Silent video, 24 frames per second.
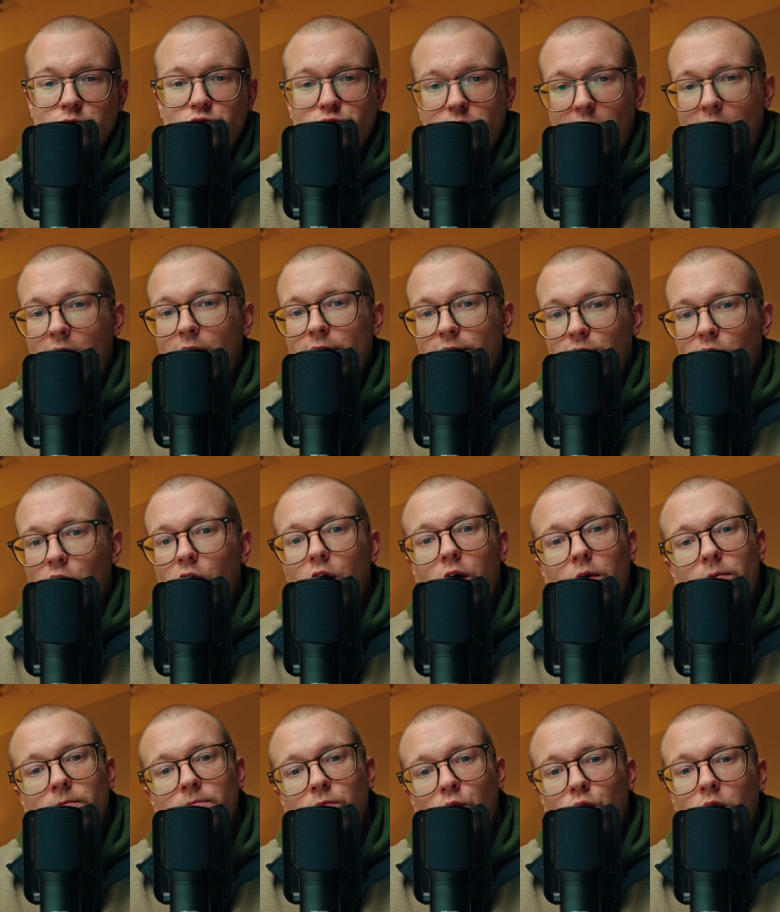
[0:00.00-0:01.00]
drive
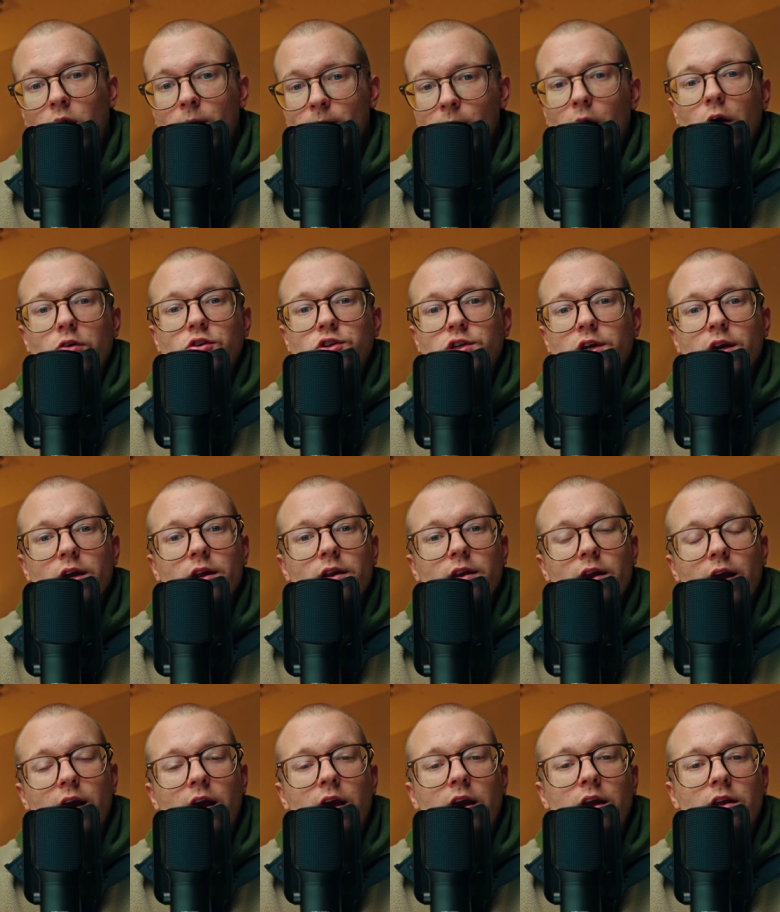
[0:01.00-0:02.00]
home more emotion
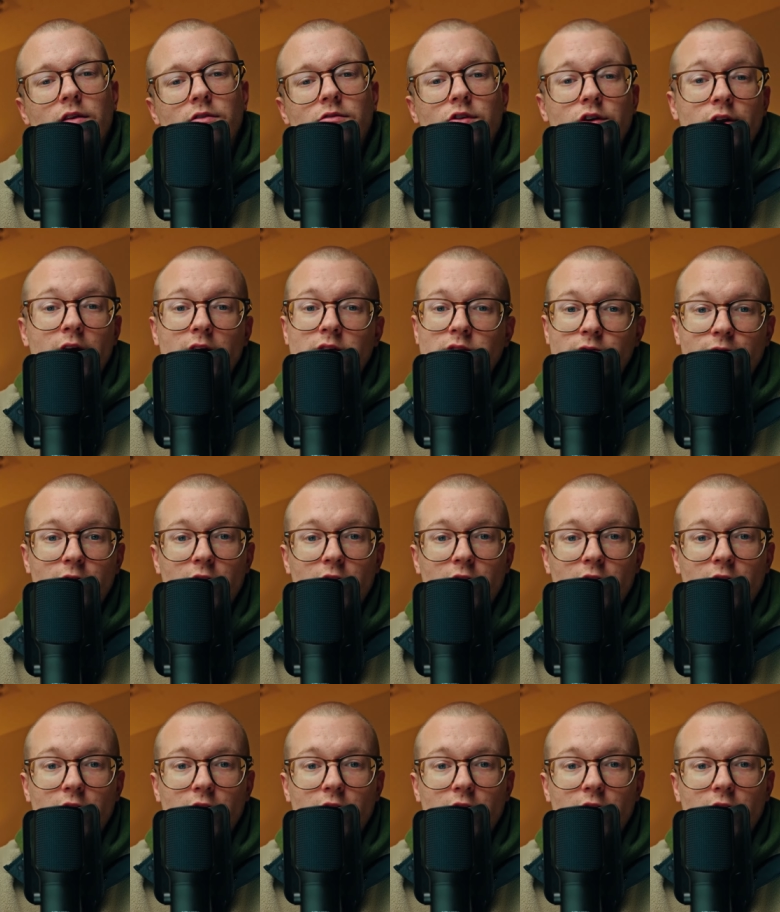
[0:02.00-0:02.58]
in your next